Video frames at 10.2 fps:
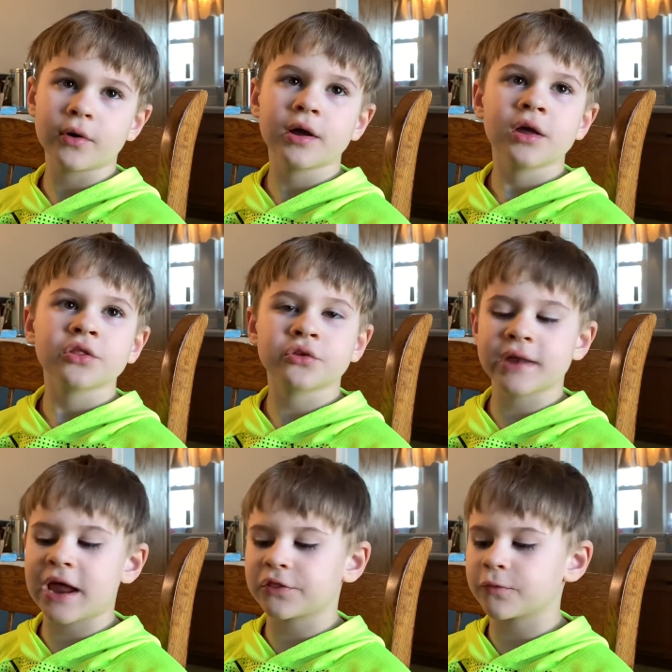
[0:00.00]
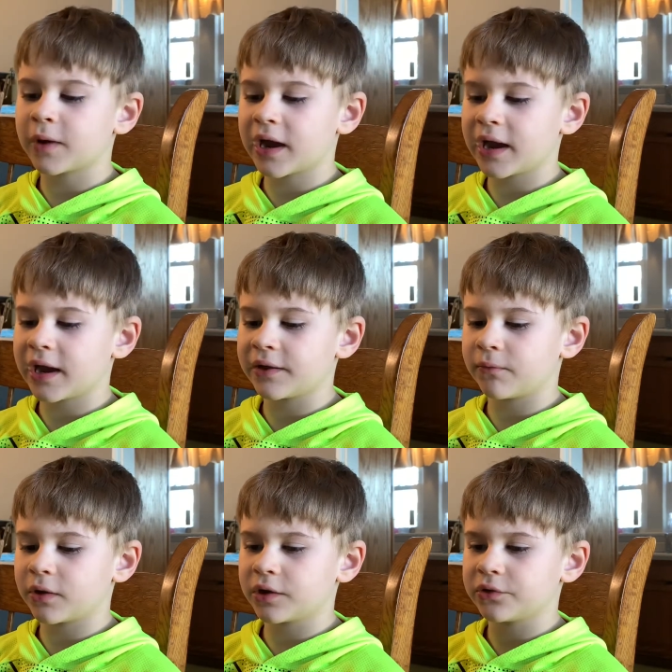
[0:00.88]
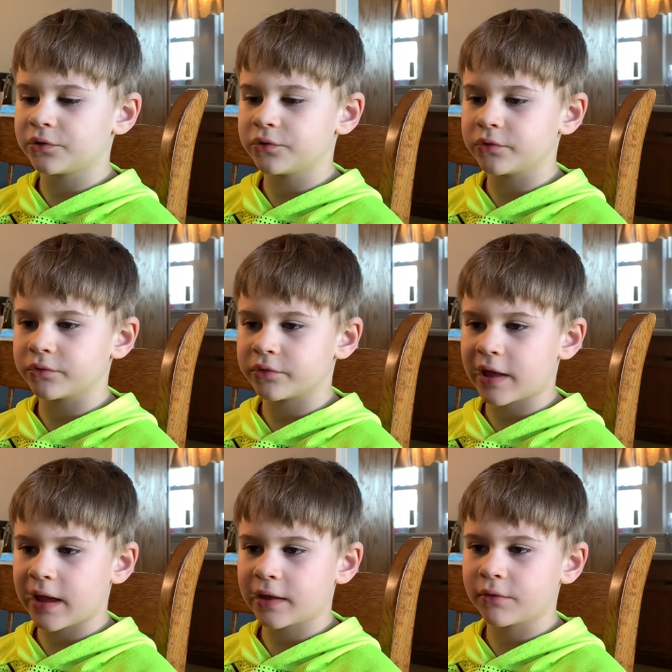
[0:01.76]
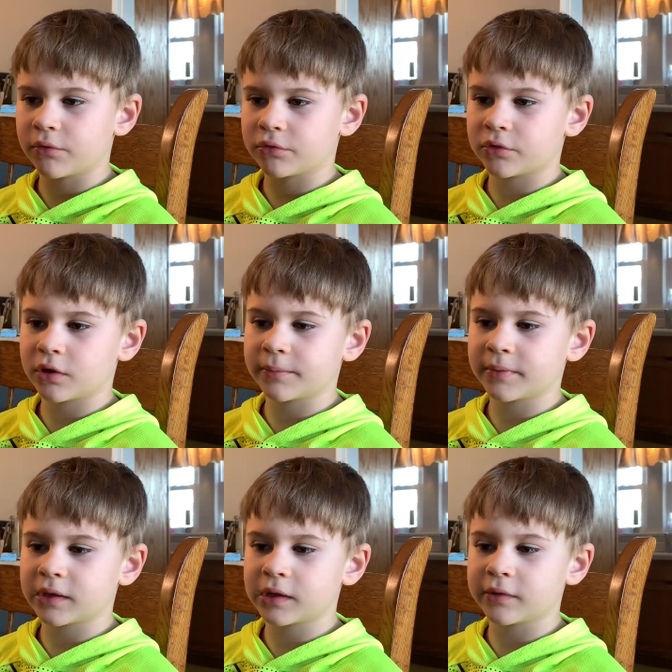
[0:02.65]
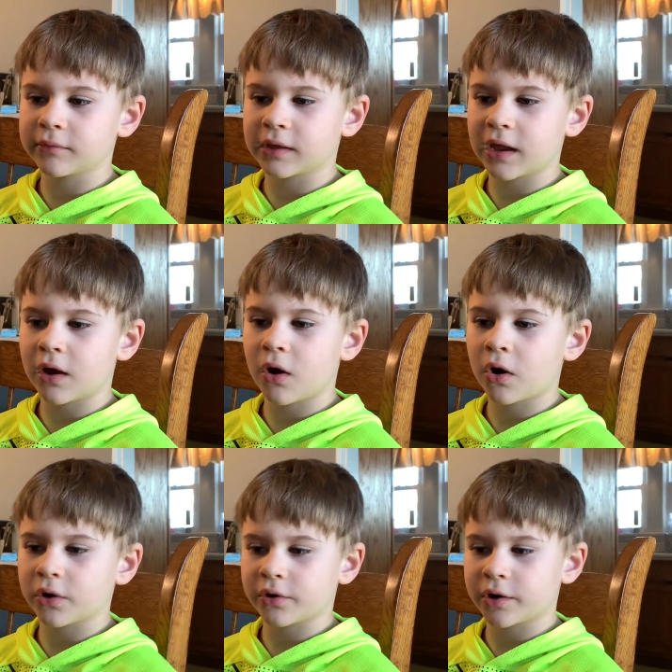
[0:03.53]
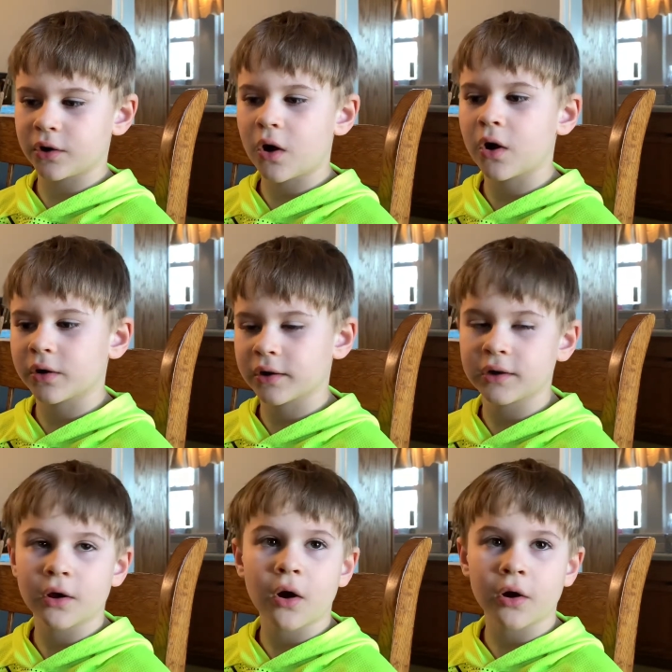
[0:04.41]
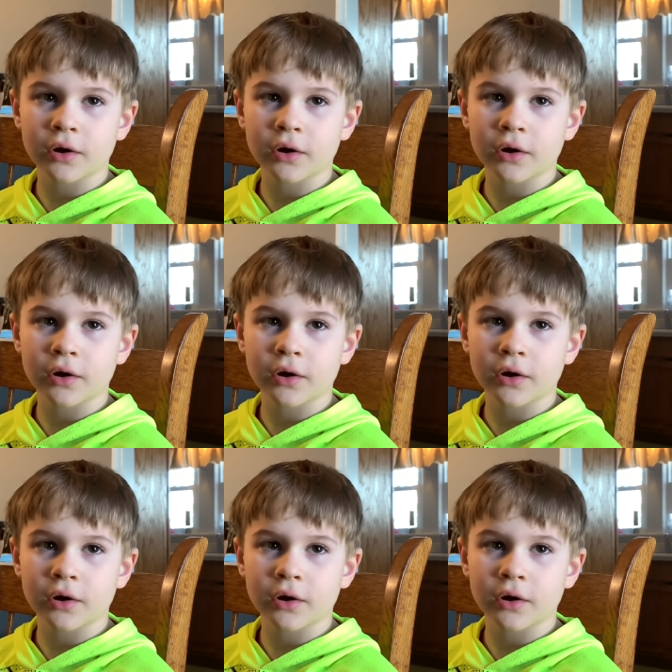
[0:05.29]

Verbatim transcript: Mm-hmm. So that's why I wanted to do that. It yeah. was going to be get harder and hard and hard.